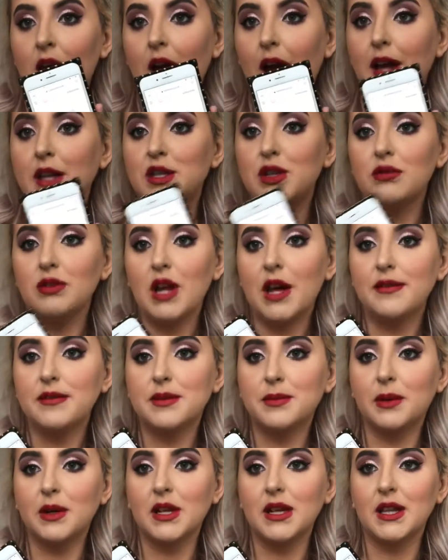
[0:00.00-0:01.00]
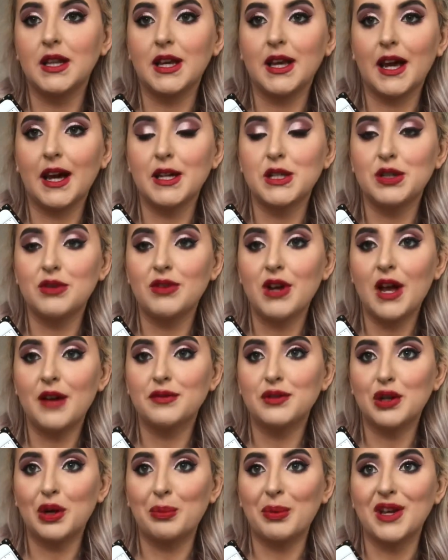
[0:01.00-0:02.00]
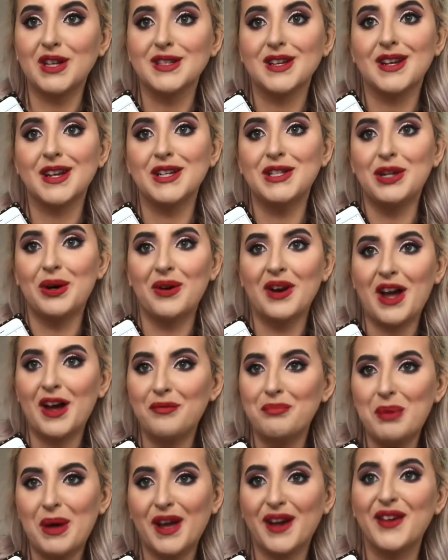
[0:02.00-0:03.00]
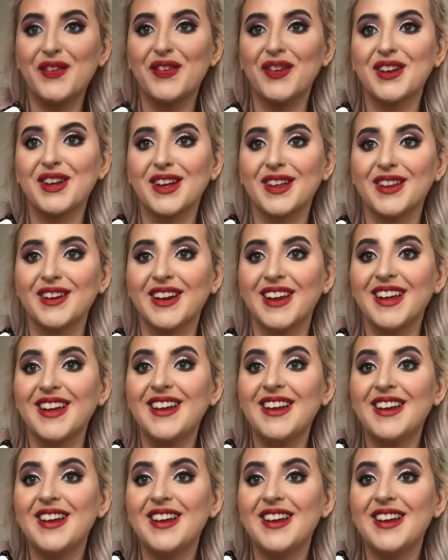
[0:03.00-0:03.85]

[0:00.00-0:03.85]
I don't have swirly, I don't have strawberries, and I don't have pink food coloring,